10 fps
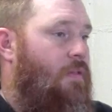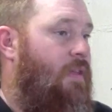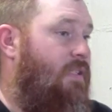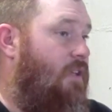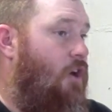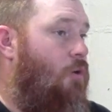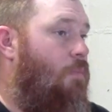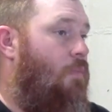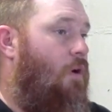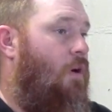This
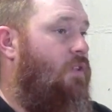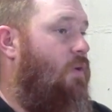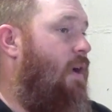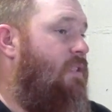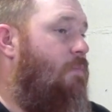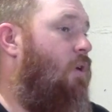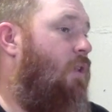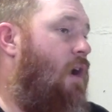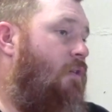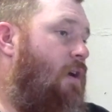scope also has a
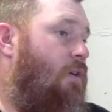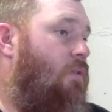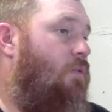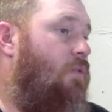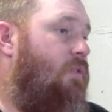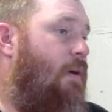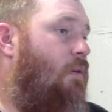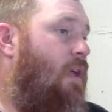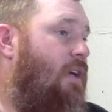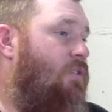mil-dot reticle, so I
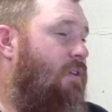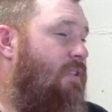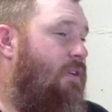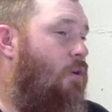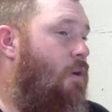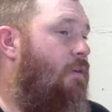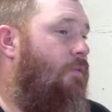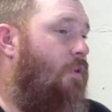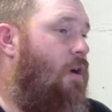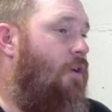will actually zero it
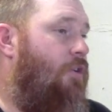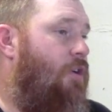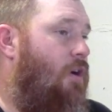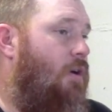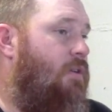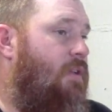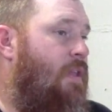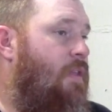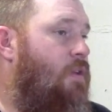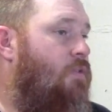for 100 yards
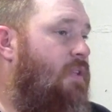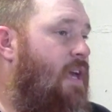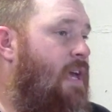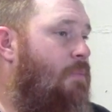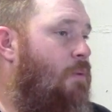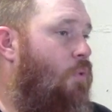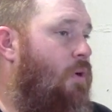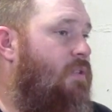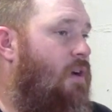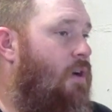and then use the aiming
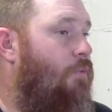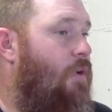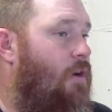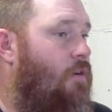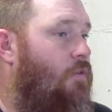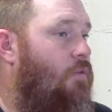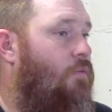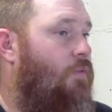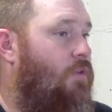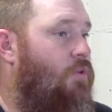points on the reticle
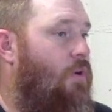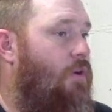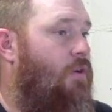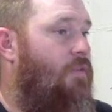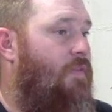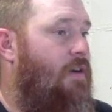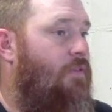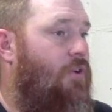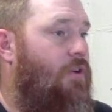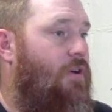for 200 to
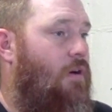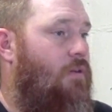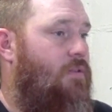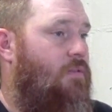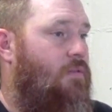500 yards.